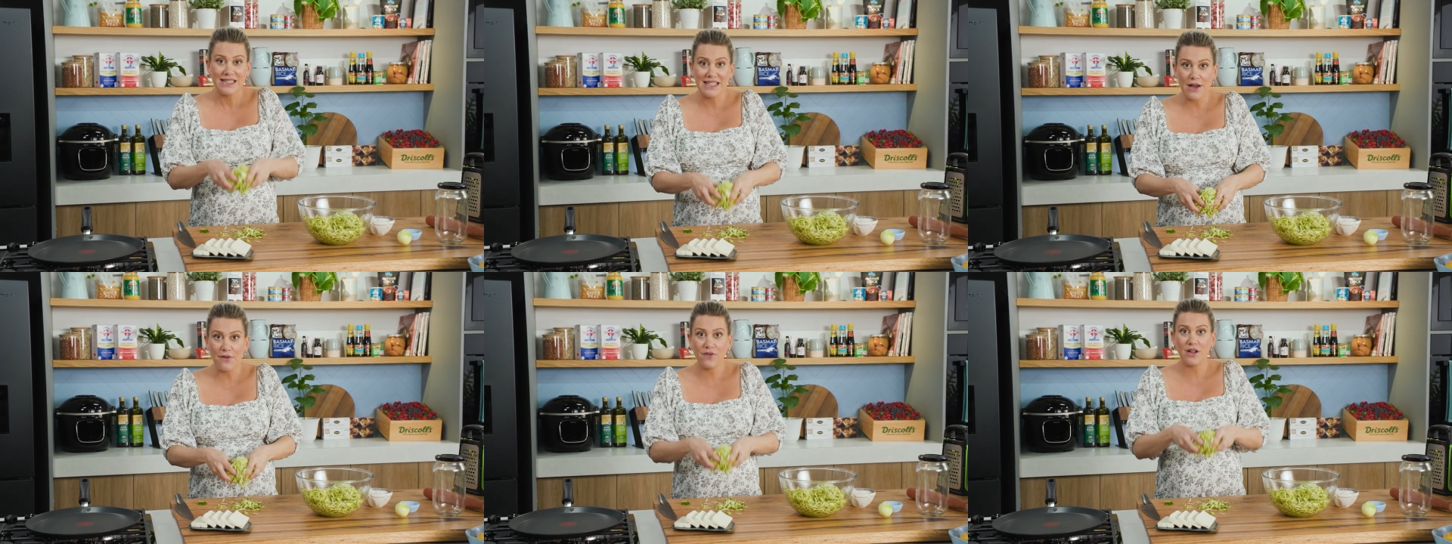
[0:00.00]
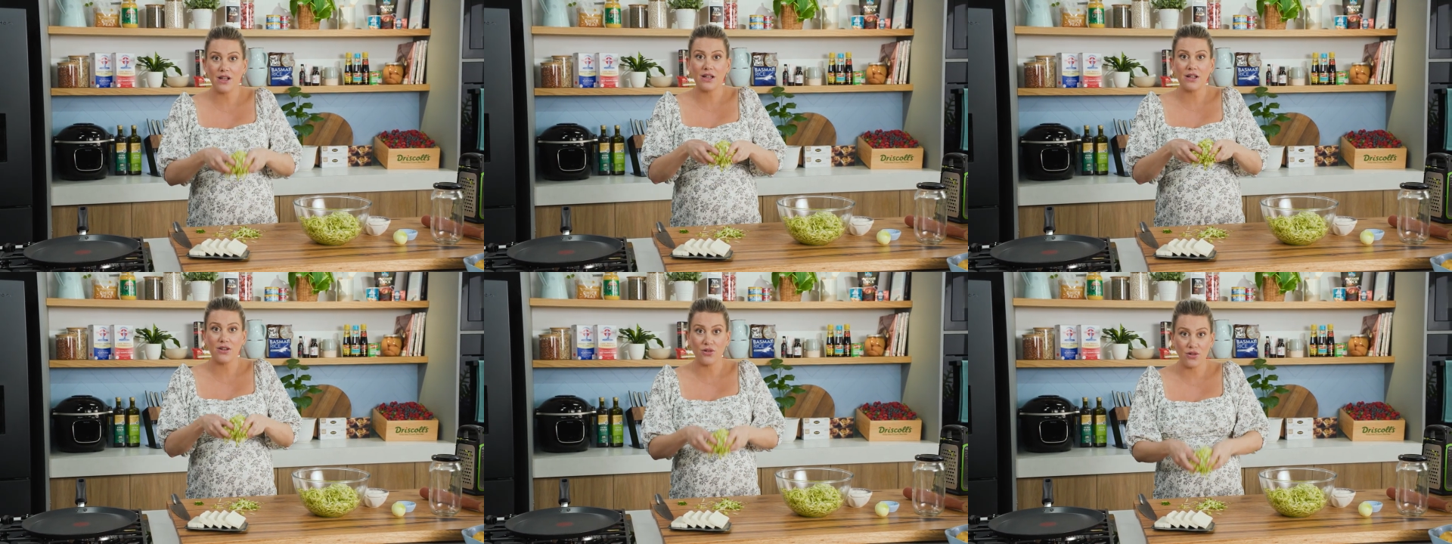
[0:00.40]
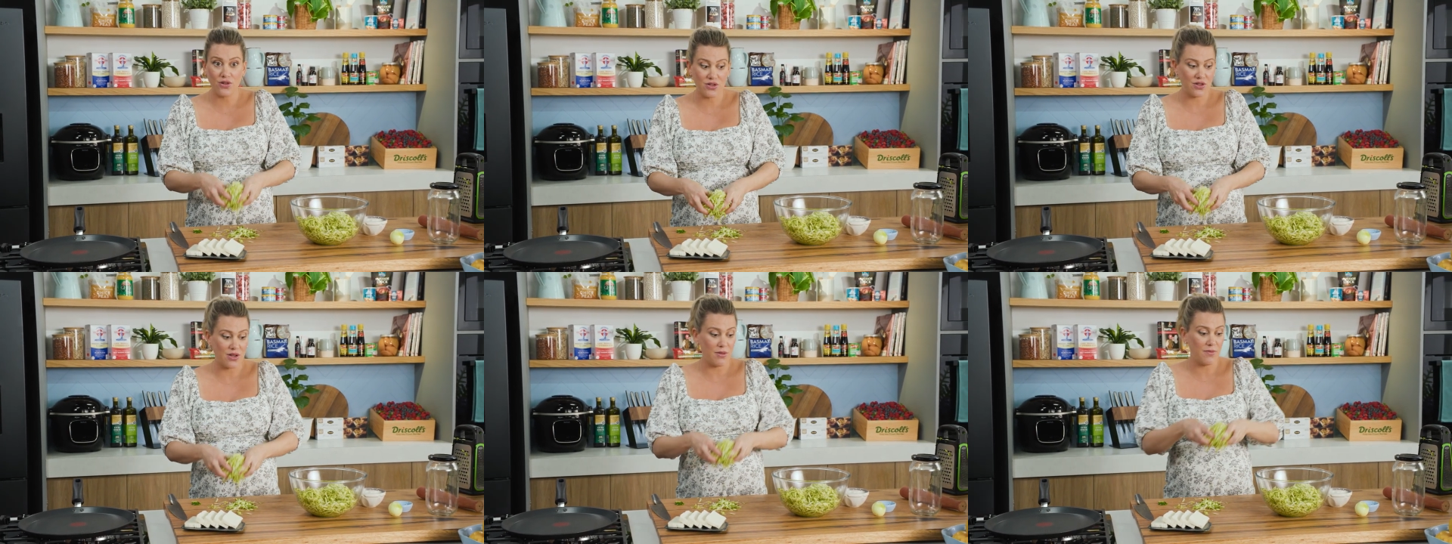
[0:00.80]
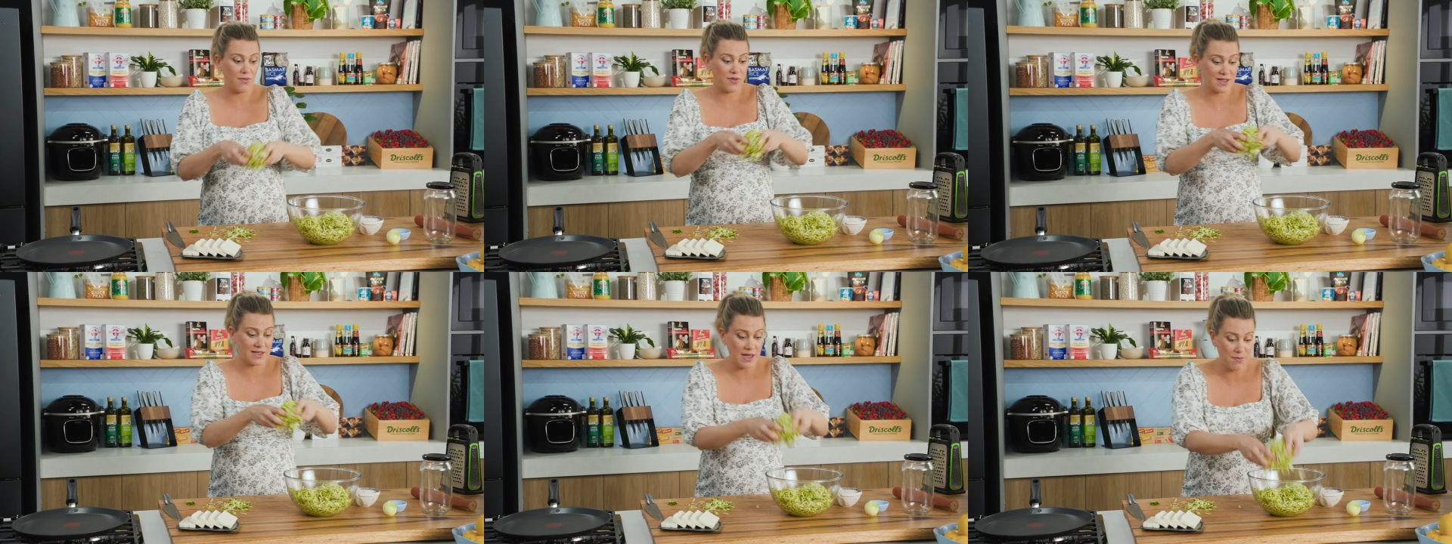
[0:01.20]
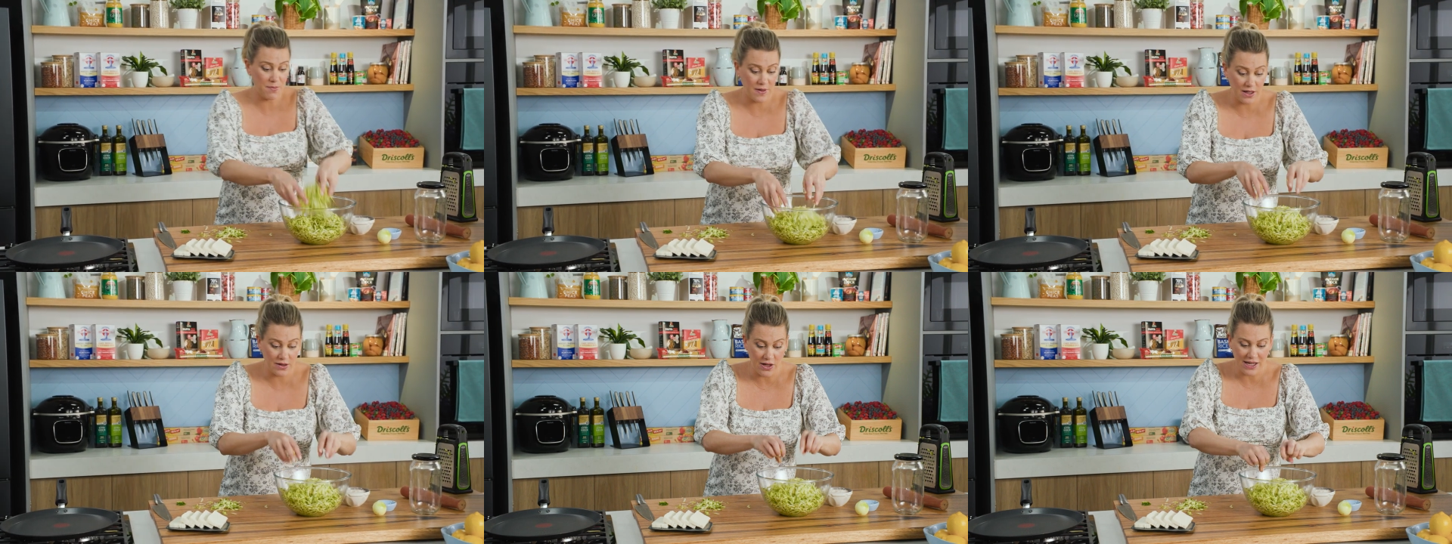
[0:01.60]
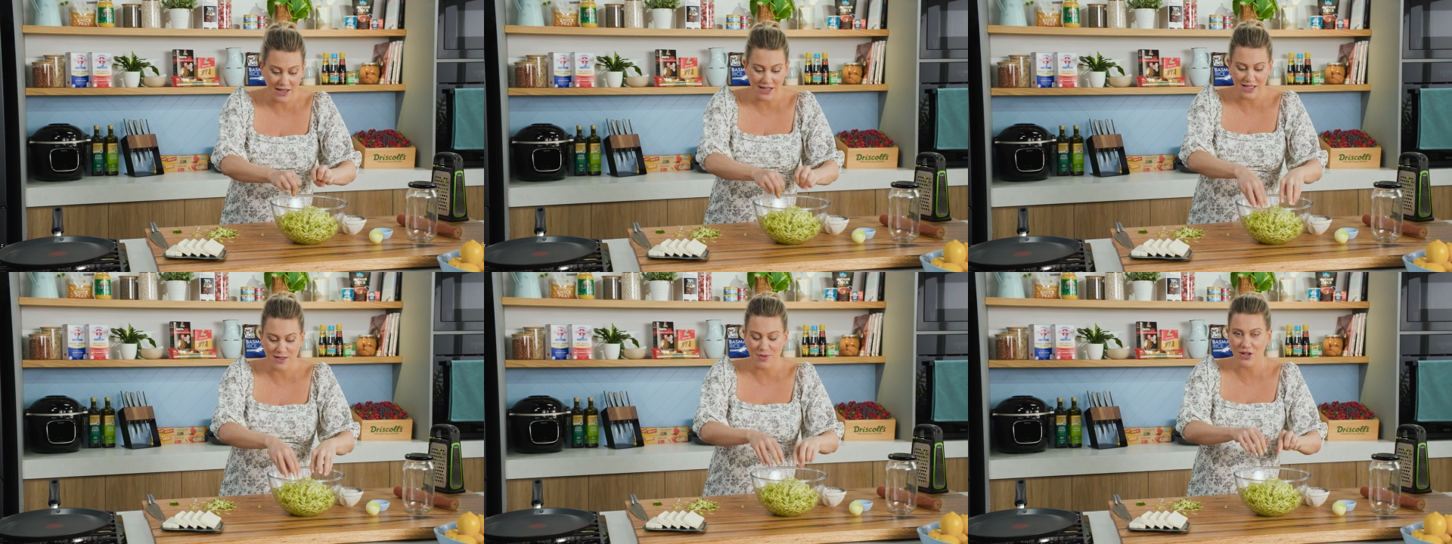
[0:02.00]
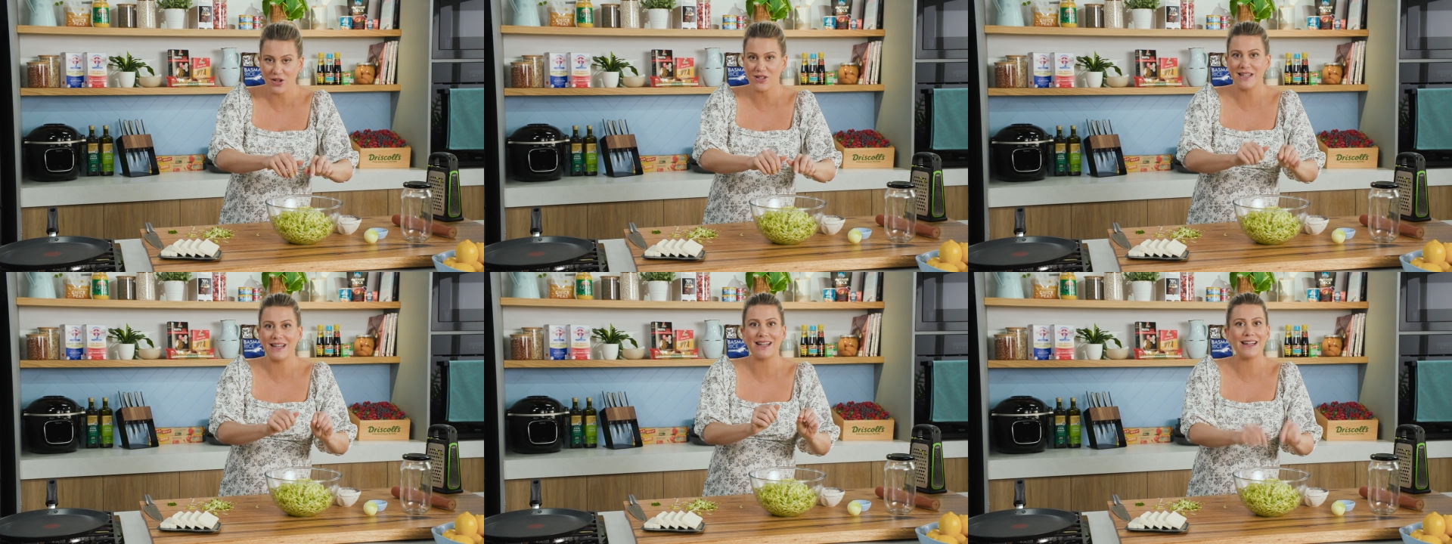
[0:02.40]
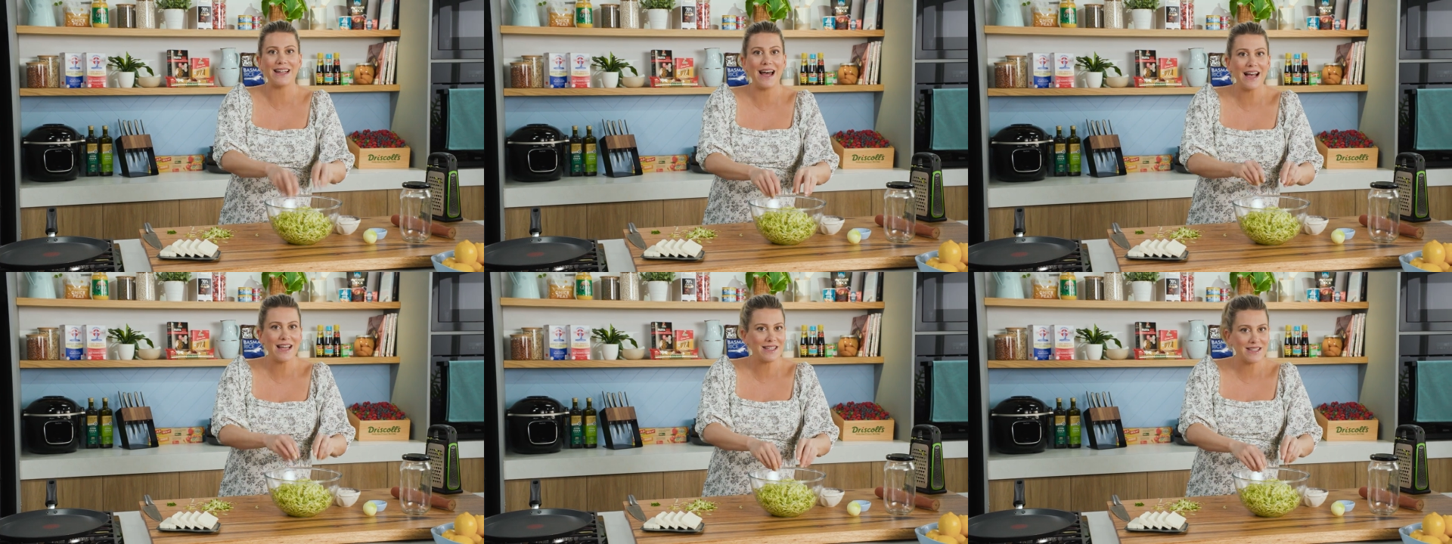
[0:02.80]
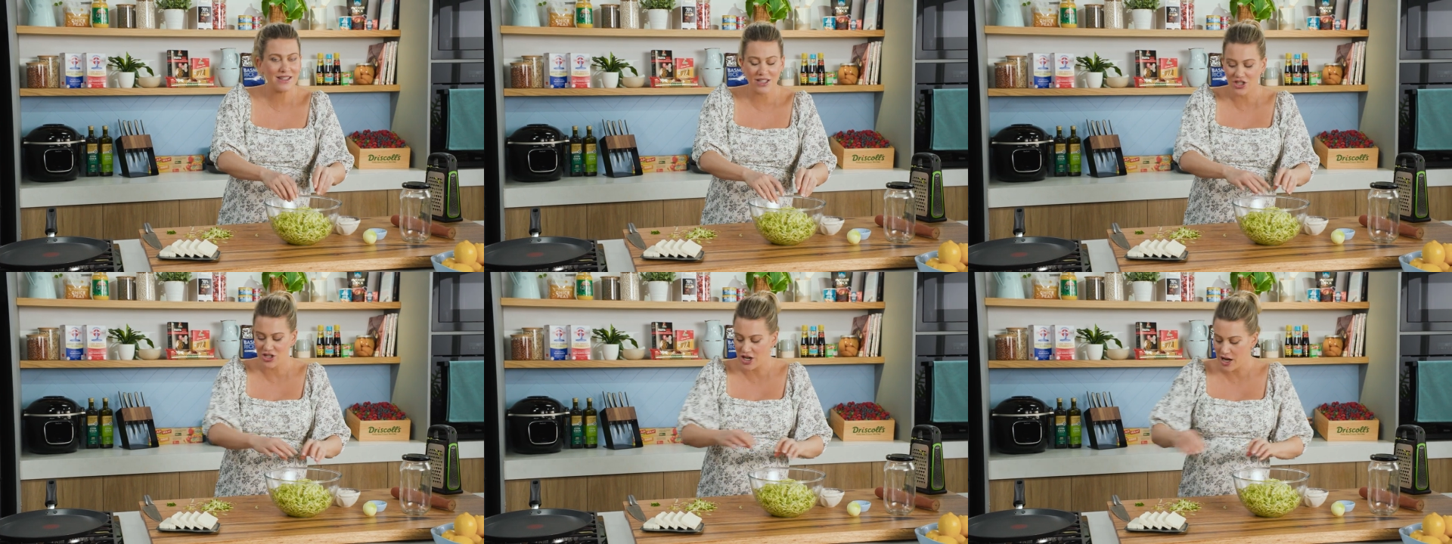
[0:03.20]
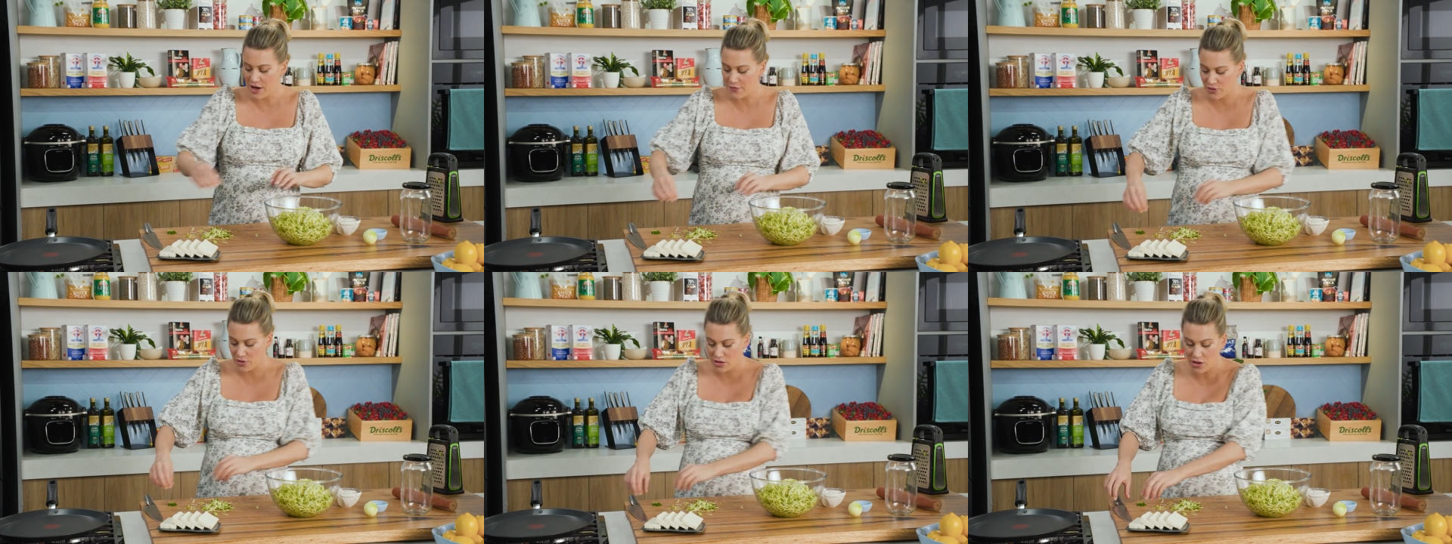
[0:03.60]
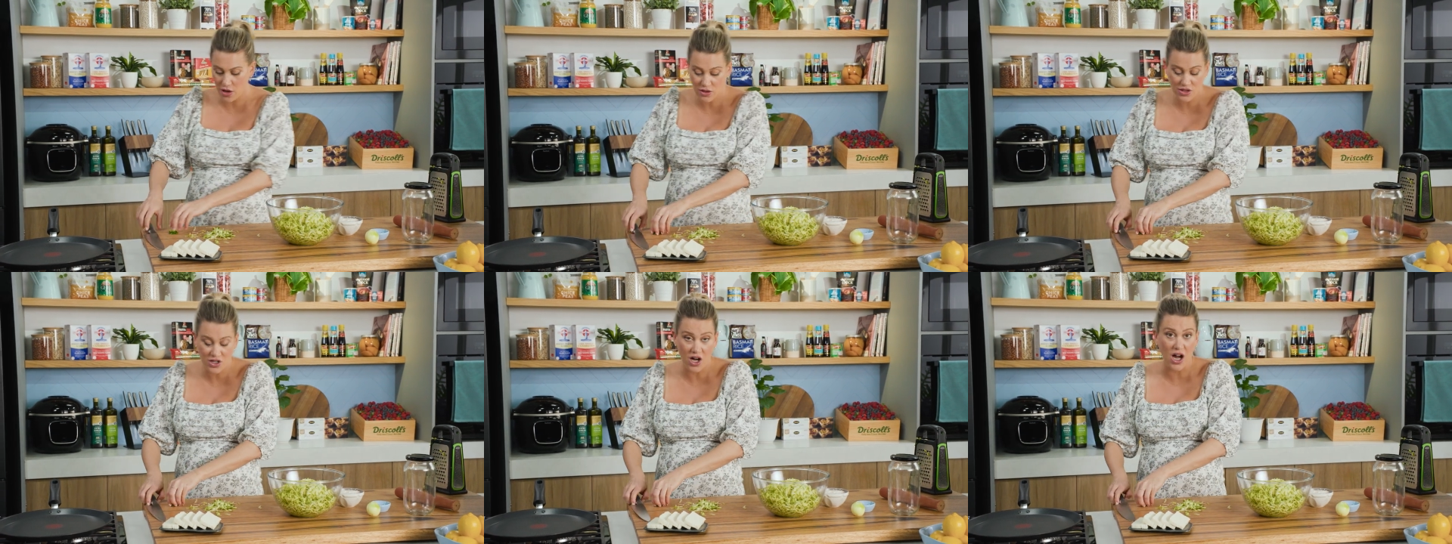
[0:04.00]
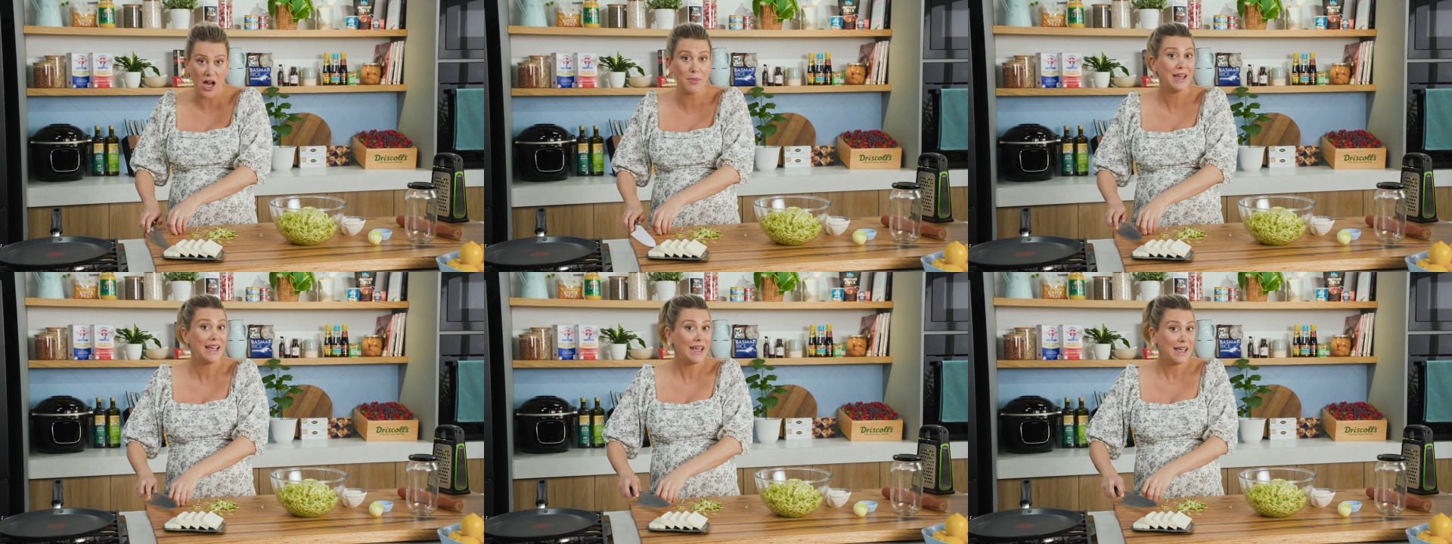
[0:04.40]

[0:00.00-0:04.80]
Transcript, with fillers: definitely use them for something like this because it lasts in the jar for a long time